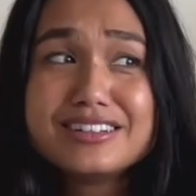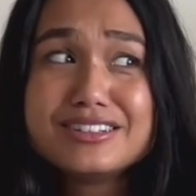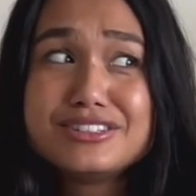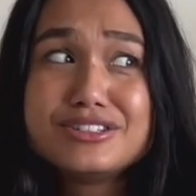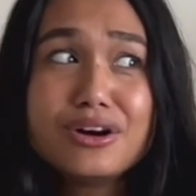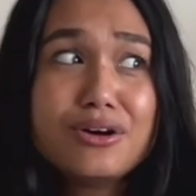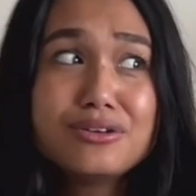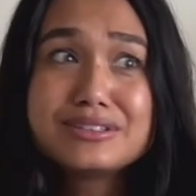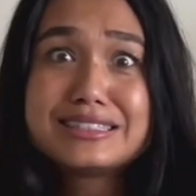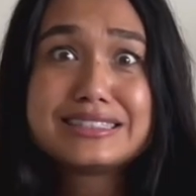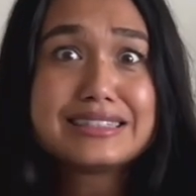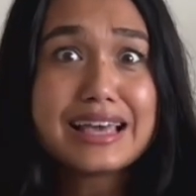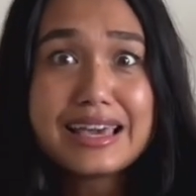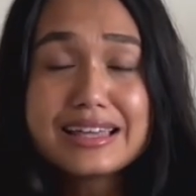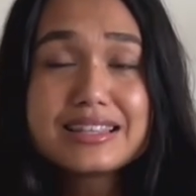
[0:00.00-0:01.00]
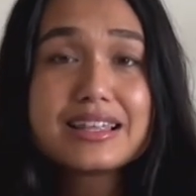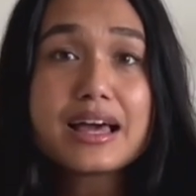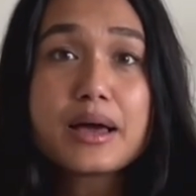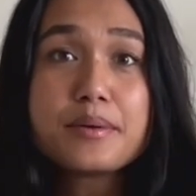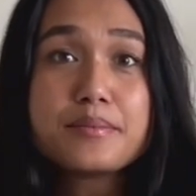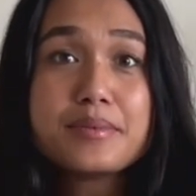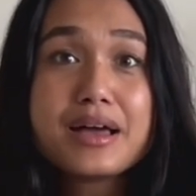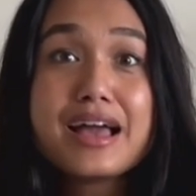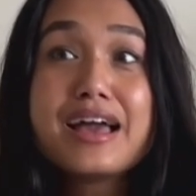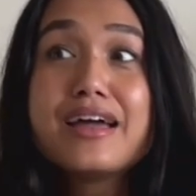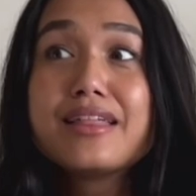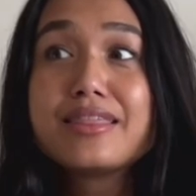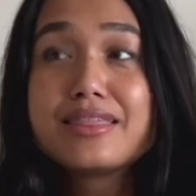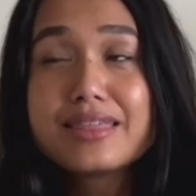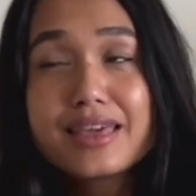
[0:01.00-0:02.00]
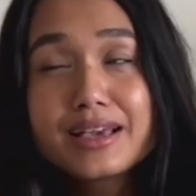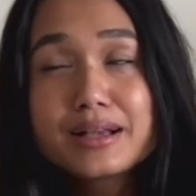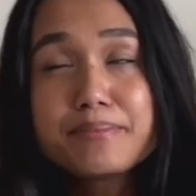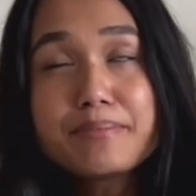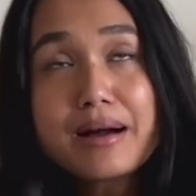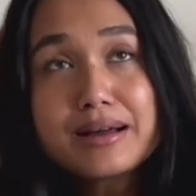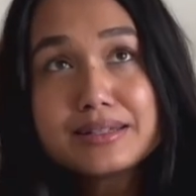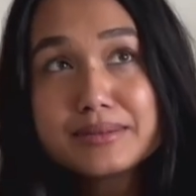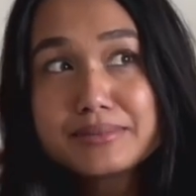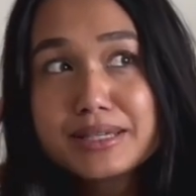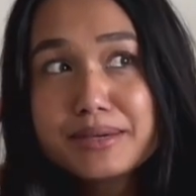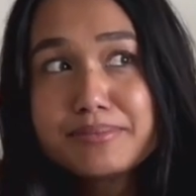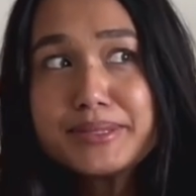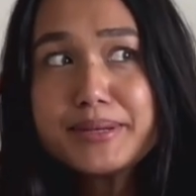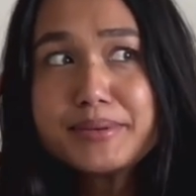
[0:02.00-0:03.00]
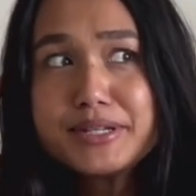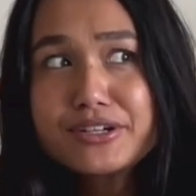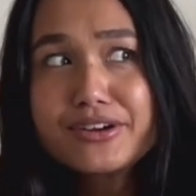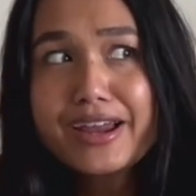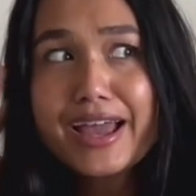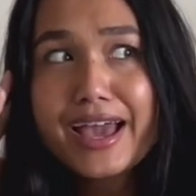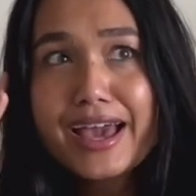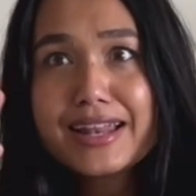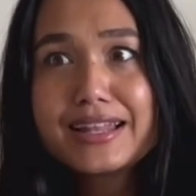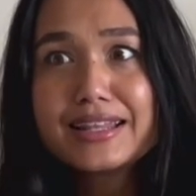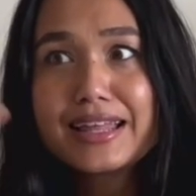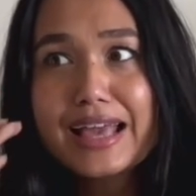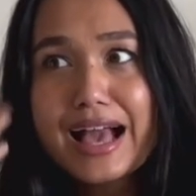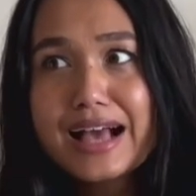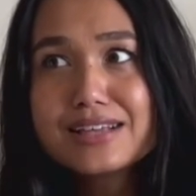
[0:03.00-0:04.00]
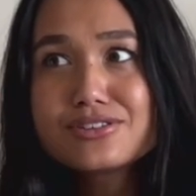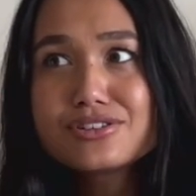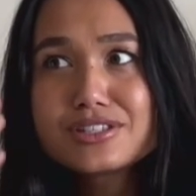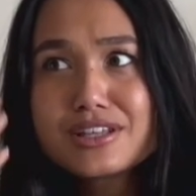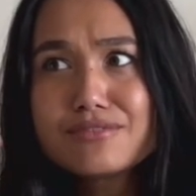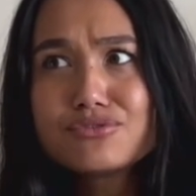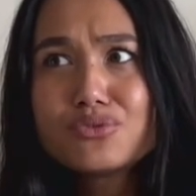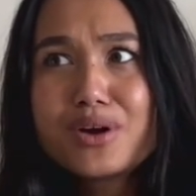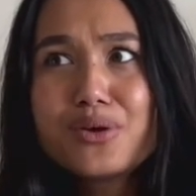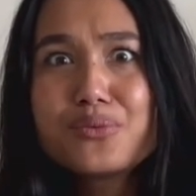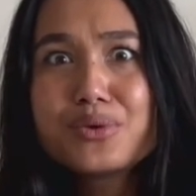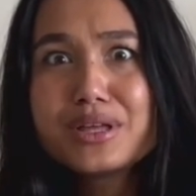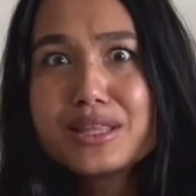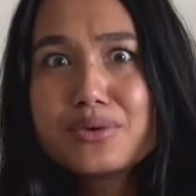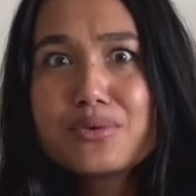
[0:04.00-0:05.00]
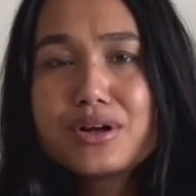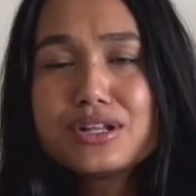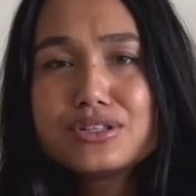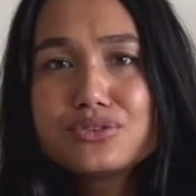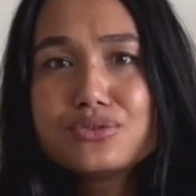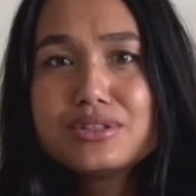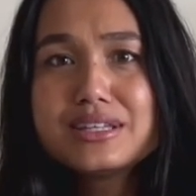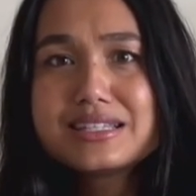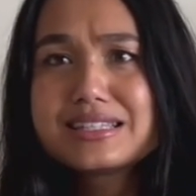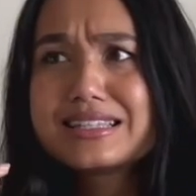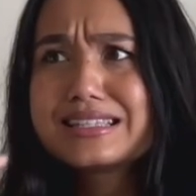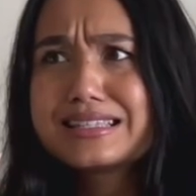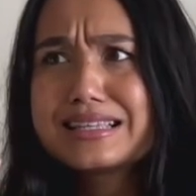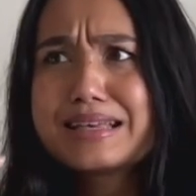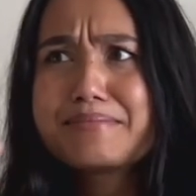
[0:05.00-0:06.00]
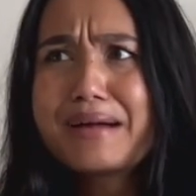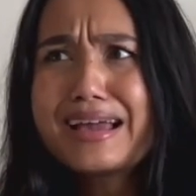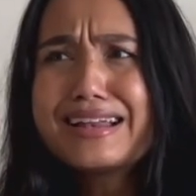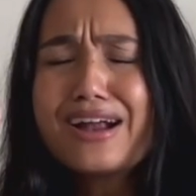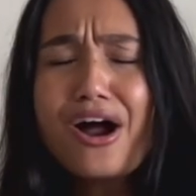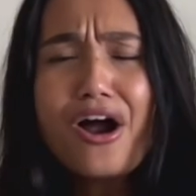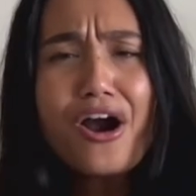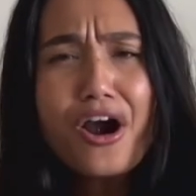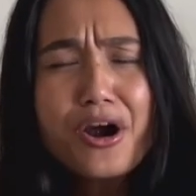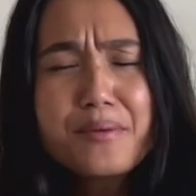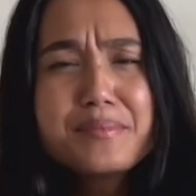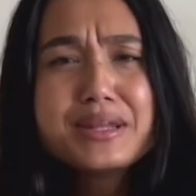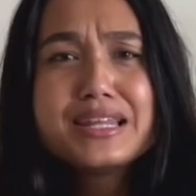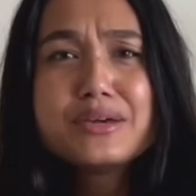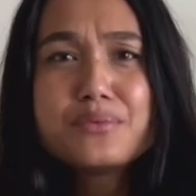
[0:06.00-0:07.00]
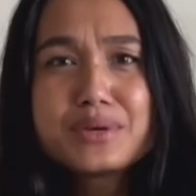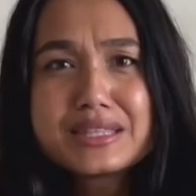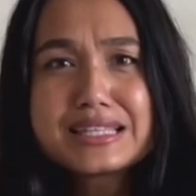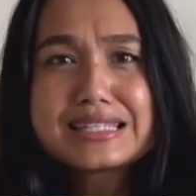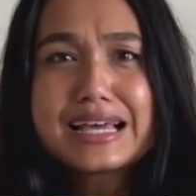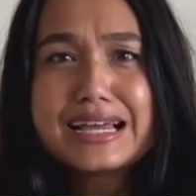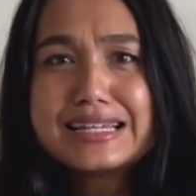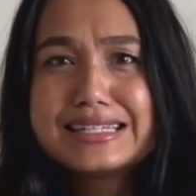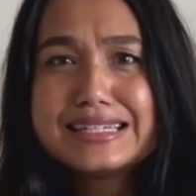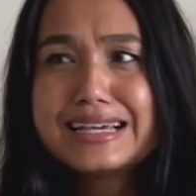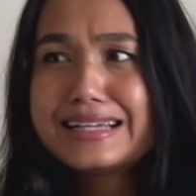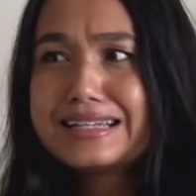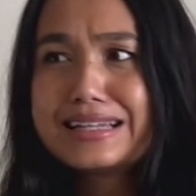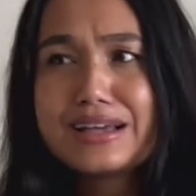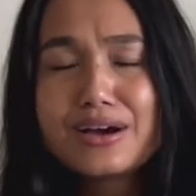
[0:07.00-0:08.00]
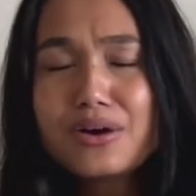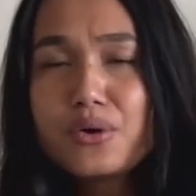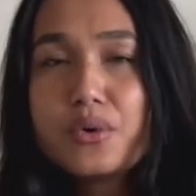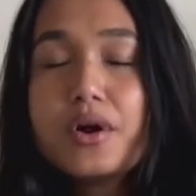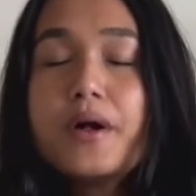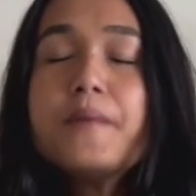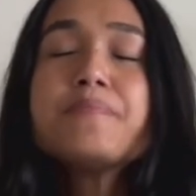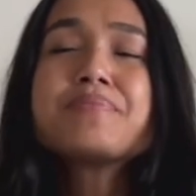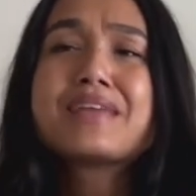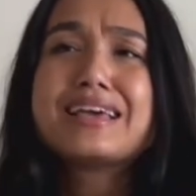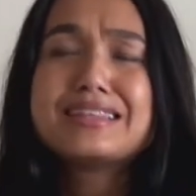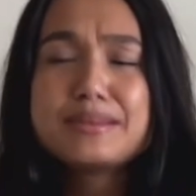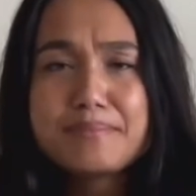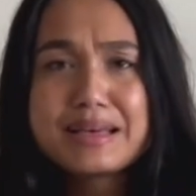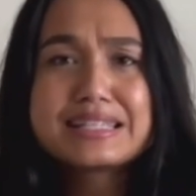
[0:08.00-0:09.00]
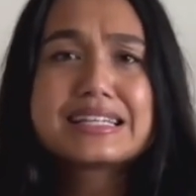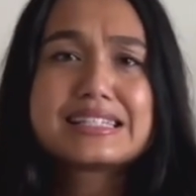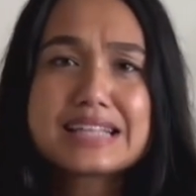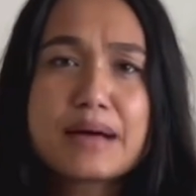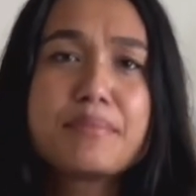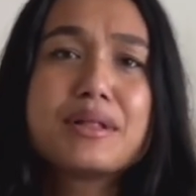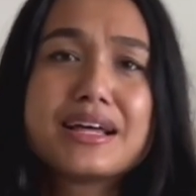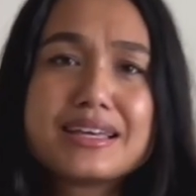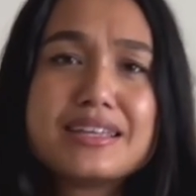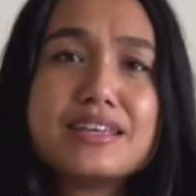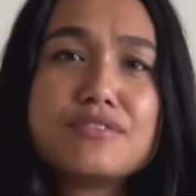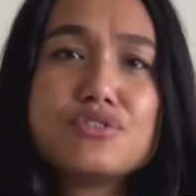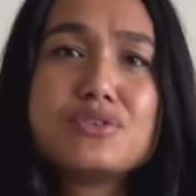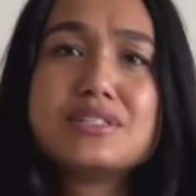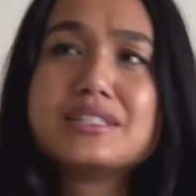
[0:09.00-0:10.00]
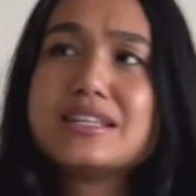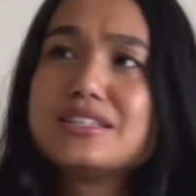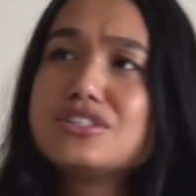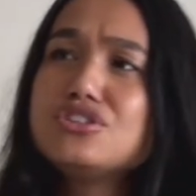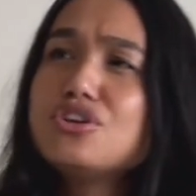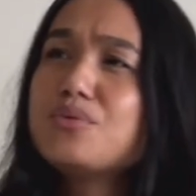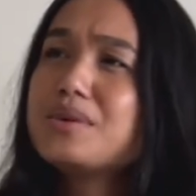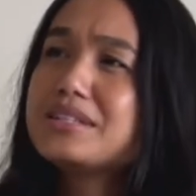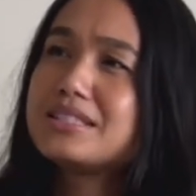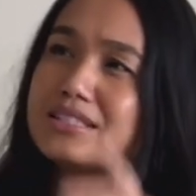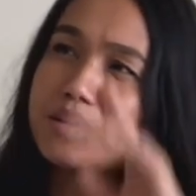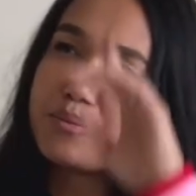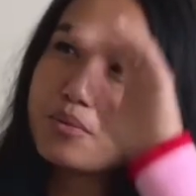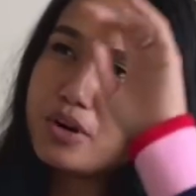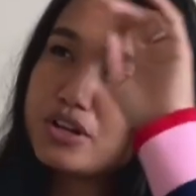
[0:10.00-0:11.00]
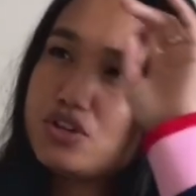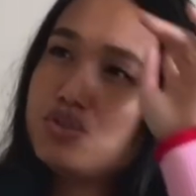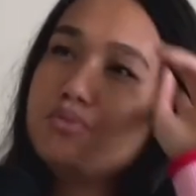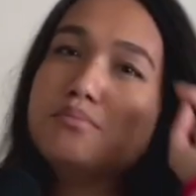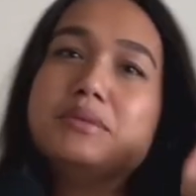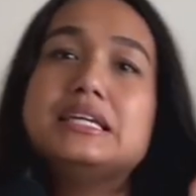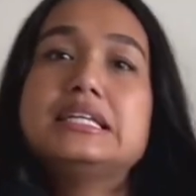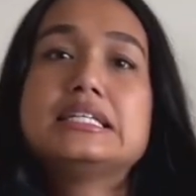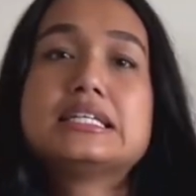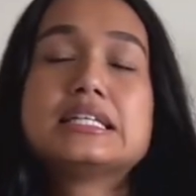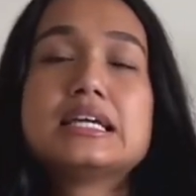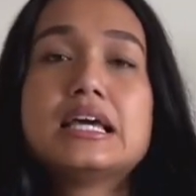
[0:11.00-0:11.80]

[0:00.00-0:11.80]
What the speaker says: don't say them. Think about them, keep them in your head, and like ask yourself, do I really want to do this? Am I in harmony with this idea? No. The best example I can give you is this. You know, when someone you meet